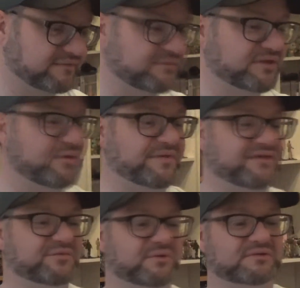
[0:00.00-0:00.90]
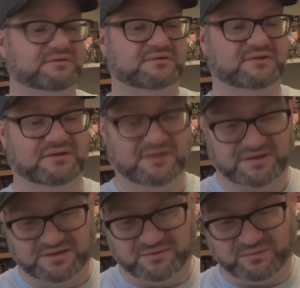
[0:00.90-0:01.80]
we'll go with this one.
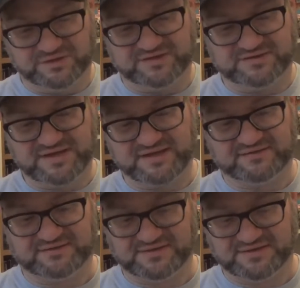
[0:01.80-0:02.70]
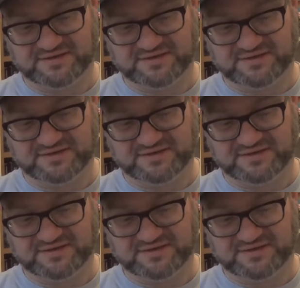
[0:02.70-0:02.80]
What is this?